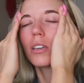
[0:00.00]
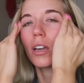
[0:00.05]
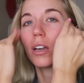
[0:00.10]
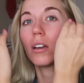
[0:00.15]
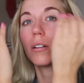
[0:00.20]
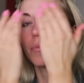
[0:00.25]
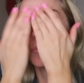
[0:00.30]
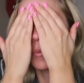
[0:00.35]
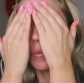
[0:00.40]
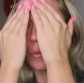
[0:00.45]
yeah,
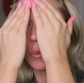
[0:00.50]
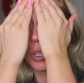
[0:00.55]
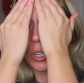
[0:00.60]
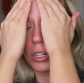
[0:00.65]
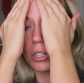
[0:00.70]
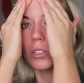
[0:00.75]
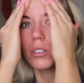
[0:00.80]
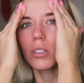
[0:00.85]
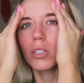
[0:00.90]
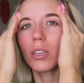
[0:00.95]
I'm
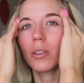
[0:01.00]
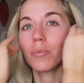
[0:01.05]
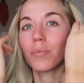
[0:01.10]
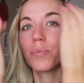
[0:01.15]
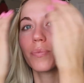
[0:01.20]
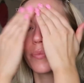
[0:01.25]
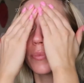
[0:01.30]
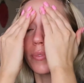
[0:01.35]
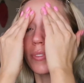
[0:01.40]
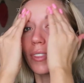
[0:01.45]
currently
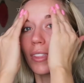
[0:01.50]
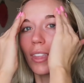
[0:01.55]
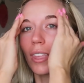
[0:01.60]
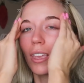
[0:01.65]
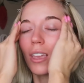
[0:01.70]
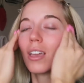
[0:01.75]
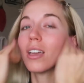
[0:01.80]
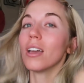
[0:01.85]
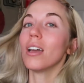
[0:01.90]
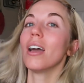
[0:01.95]

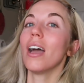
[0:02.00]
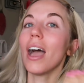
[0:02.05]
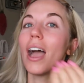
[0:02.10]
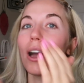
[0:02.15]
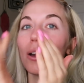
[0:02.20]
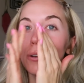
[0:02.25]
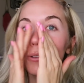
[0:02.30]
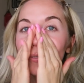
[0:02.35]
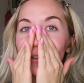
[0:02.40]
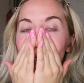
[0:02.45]

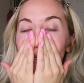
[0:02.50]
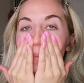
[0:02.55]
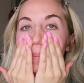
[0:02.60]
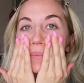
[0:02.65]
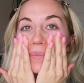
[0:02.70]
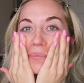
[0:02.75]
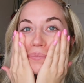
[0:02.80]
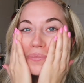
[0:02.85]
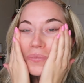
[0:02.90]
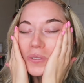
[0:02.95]
out of it.
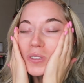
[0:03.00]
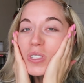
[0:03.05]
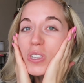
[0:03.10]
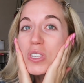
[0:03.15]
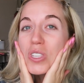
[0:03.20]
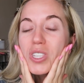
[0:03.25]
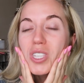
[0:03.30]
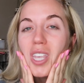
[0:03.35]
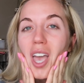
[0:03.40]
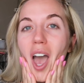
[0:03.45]

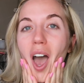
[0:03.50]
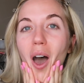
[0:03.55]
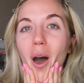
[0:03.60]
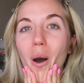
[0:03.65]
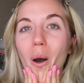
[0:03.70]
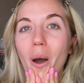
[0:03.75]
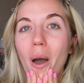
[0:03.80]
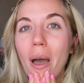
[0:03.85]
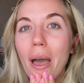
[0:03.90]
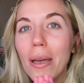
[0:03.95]

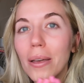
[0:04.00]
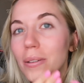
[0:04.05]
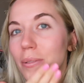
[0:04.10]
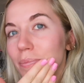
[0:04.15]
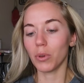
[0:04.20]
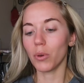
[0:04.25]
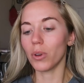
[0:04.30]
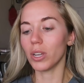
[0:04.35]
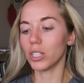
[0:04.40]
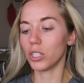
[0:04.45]
So
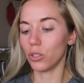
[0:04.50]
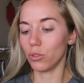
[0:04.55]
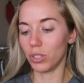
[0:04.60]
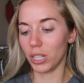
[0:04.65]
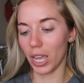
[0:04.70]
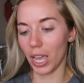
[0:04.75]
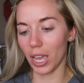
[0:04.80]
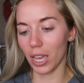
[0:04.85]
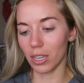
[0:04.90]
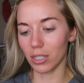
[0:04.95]
I'm going to
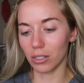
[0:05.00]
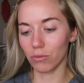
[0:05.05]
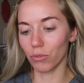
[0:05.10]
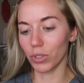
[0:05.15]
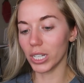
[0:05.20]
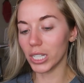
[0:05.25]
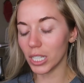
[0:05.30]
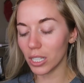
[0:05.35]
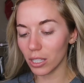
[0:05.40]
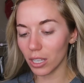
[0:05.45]
take,
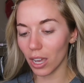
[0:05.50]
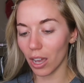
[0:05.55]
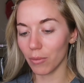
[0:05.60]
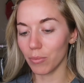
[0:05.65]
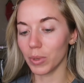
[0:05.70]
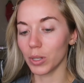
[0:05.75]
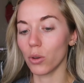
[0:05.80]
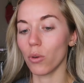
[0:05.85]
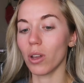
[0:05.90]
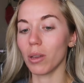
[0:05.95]
recently
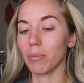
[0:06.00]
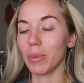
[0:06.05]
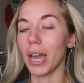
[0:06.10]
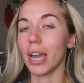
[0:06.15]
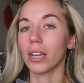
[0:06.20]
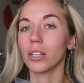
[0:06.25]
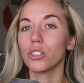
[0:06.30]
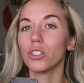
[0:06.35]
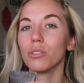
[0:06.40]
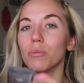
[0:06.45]
I've been going
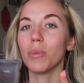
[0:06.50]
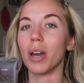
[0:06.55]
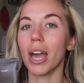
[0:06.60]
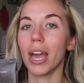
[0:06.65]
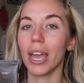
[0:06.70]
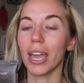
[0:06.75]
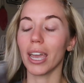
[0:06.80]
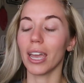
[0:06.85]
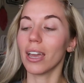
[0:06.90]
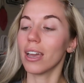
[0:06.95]
back to
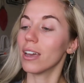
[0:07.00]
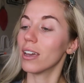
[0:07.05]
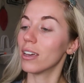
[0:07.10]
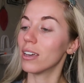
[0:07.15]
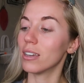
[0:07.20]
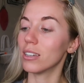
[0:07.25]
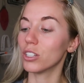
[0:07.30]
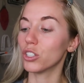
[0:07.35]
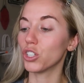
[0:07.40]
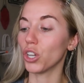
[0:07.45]
my
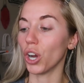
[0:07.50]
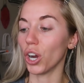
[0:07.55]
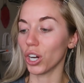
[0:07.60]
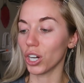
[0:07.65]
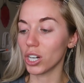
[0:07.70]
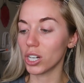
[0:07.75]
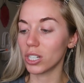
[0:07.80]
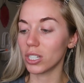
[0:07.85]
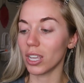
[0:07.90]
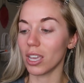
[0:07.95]

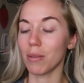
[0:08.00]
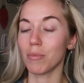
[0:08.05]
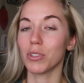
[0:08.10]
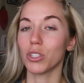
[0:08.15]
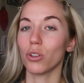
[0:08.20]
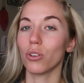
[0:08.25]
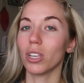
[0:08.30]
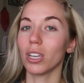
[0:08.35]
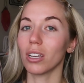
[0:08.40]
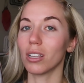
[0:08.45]
Tarte
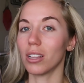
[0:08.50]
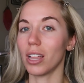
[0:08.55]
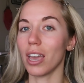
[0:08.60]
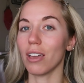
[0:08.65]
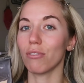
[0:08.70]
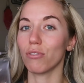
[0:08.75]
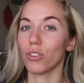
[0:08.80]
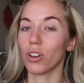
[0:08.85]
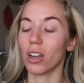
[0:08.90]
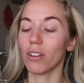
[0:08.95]
Amazonian
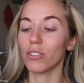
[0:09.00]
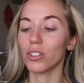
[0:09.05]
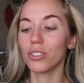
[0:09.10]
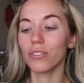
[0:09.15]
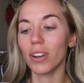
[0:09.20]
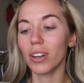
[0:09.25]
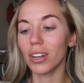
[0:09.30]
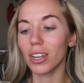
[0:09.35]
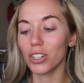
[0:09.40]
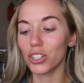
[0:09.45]
Clay Full Coverage
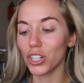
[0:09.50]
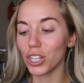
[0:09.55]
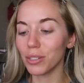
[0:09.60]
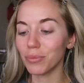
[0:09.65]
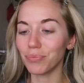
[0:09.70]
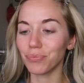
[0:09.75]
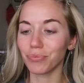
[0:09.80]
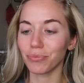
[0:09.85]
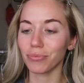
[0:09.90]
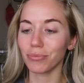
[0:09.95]

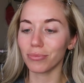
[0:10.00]
Foundation,